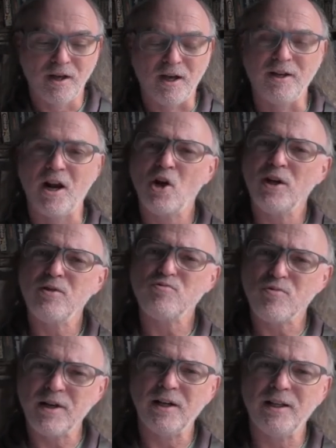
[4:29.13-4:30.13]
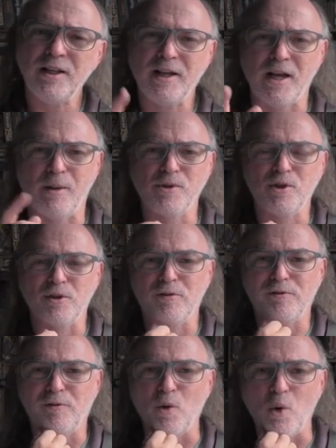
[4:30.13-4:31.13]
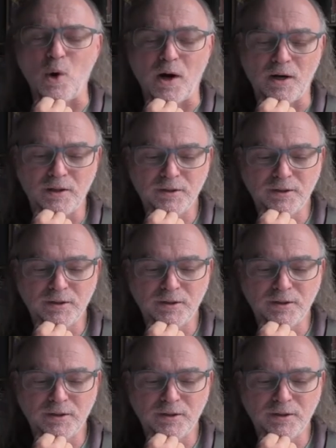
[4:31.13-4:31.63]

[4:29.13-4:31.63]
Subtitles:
and it only really comes to the fore